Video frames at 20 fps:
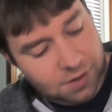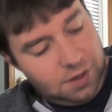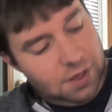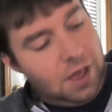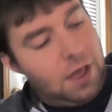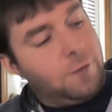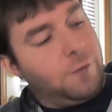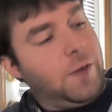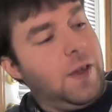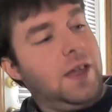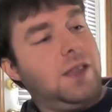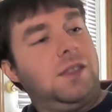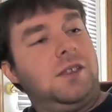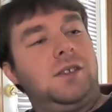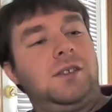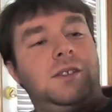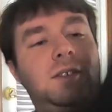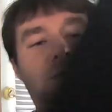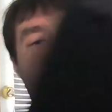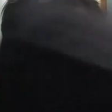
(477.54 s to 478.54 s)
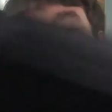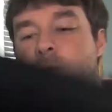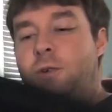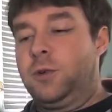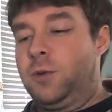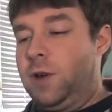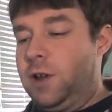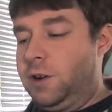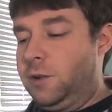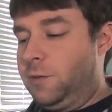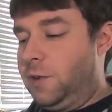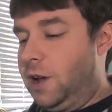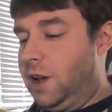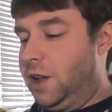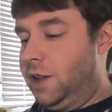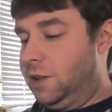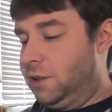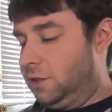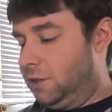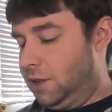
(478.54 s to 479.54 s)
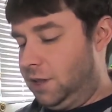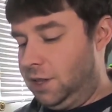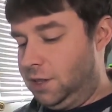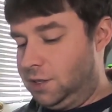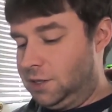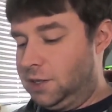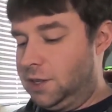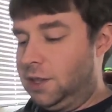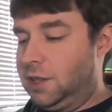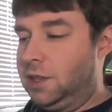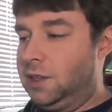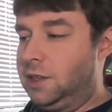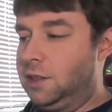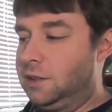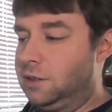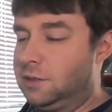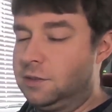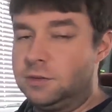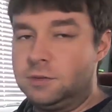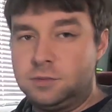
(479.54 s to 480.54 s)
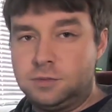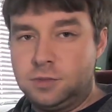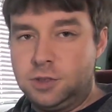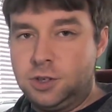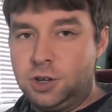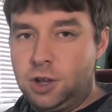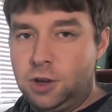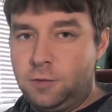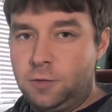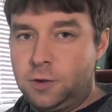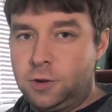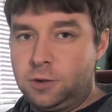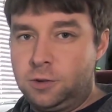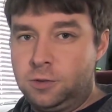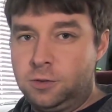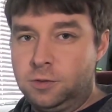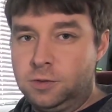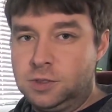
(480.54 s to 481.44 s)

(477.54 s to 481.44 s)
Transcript: I've had this for quite a while. It's a Lenovo